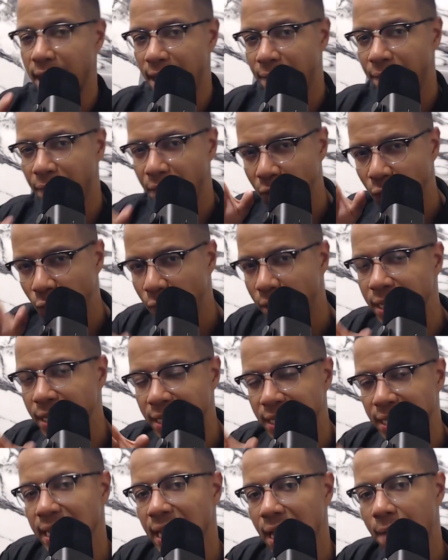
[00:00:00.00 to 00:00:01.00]
Every week,
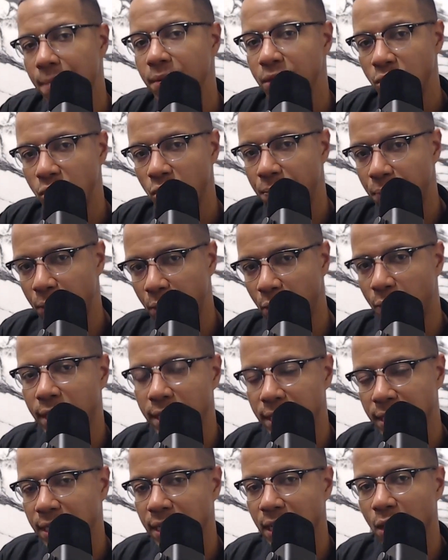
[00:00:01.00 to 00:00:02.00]
see how much you're
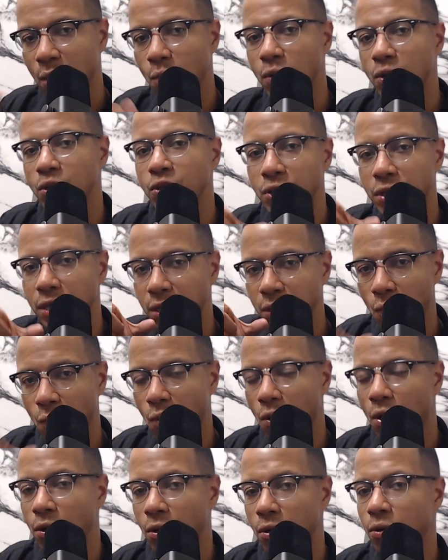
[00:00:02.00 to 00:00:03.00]
progressing and what you need to
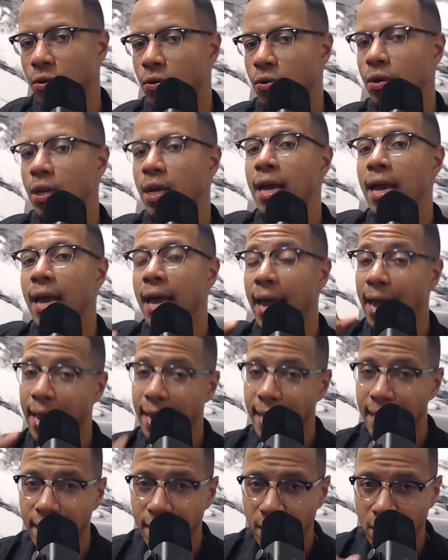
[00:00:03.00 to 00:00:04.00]
work on.
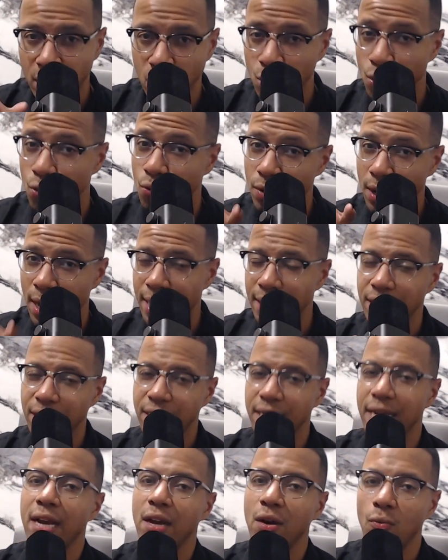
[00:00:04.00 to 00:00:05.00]
And do not
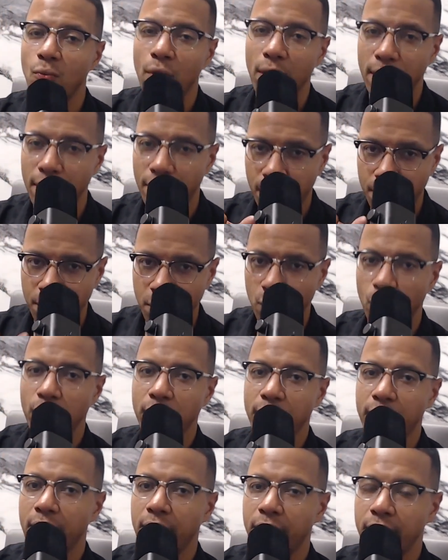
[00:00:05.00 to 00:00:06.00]
shy away from your
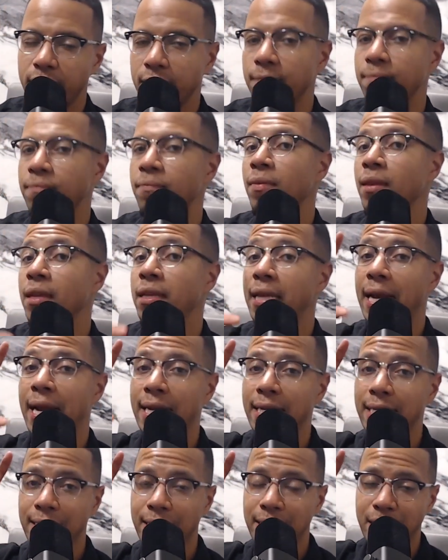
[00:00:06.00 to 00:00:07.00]
weak areas. That
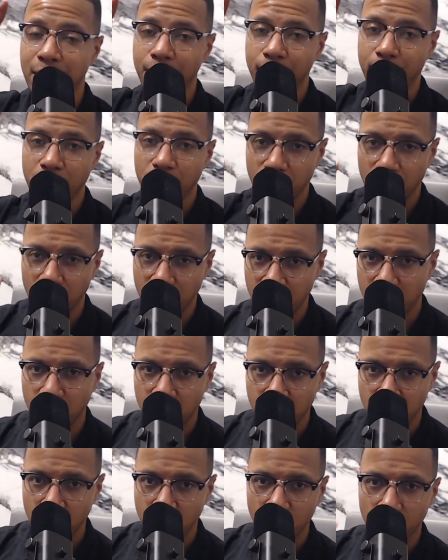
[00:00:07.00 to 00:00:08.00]
actually needs to be your
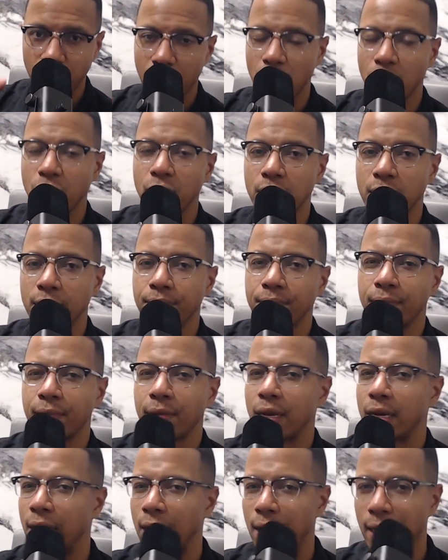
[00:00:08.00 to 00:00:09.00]
central focus.
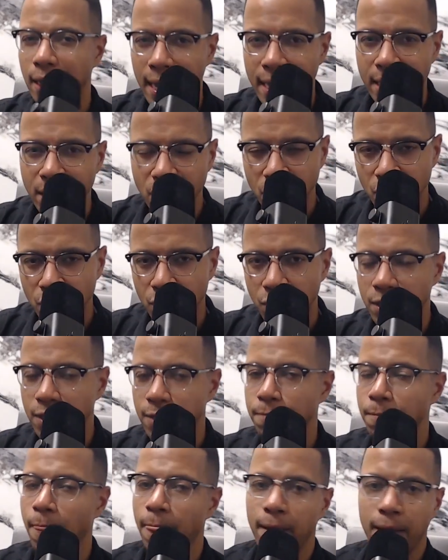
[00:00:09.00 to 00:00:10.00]
Uh, a lot of students,
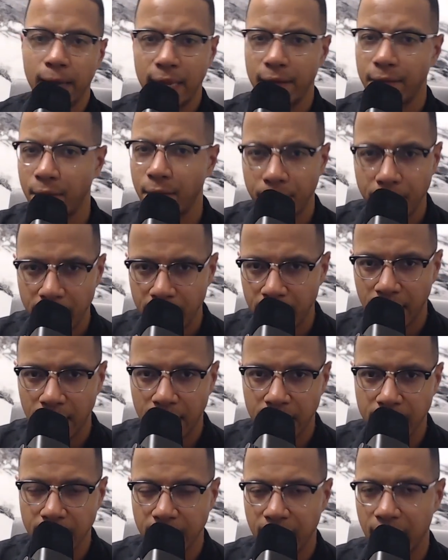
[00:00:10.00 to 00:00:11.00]
uh, even me, a
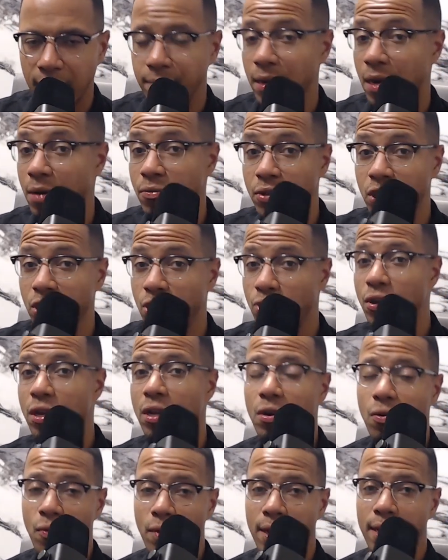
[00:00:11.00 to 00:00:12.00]
lot of times, I would stray
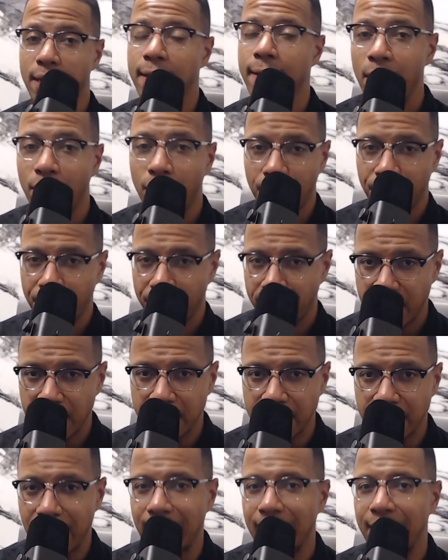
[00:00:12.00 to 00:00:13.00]
away from
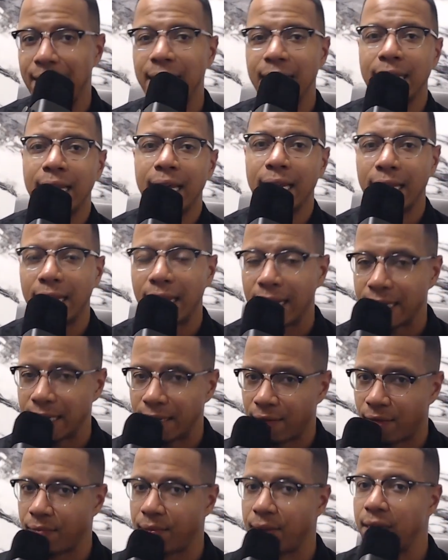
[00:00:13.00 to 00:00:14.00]
things that I did not like,
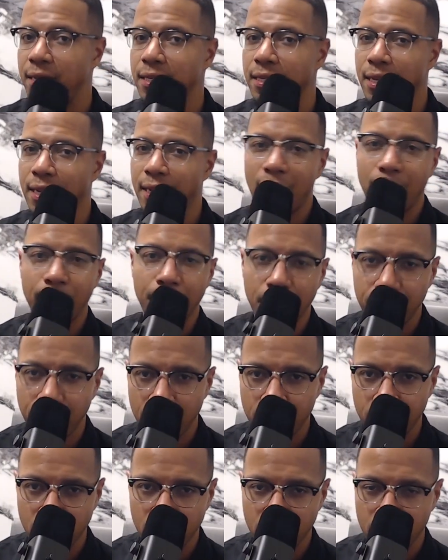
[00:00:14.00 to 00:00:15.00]
from things that gave me the
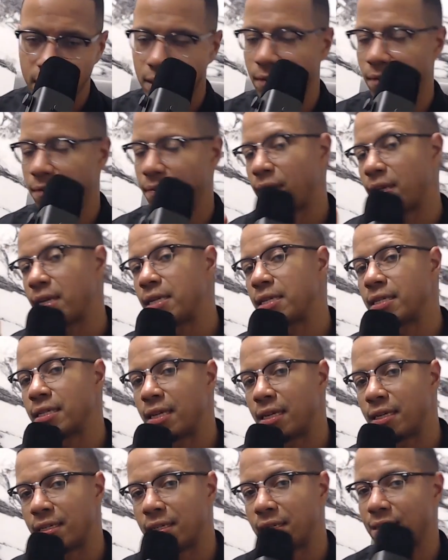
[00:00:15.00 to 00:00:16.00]
bubble guts, from things
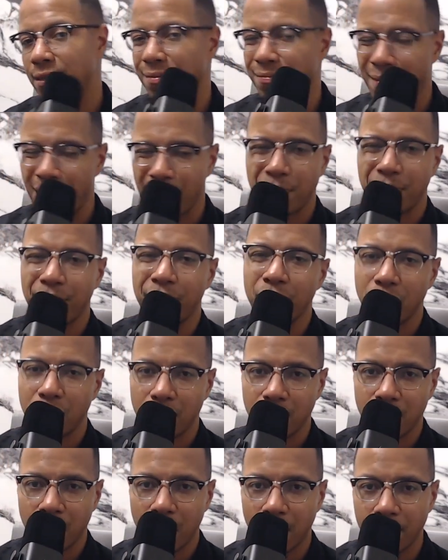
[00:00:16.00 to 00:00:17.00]
that just made me feel
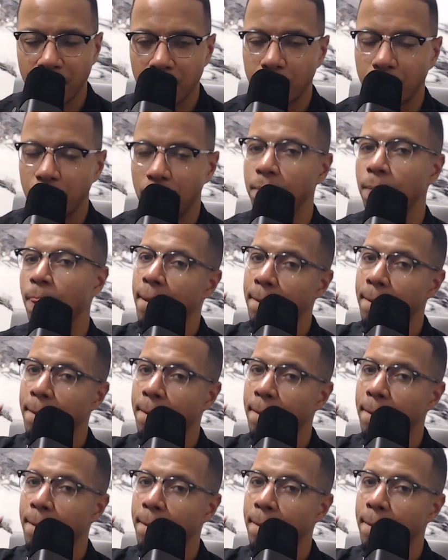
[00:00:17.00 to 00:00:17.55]
uncomfortable.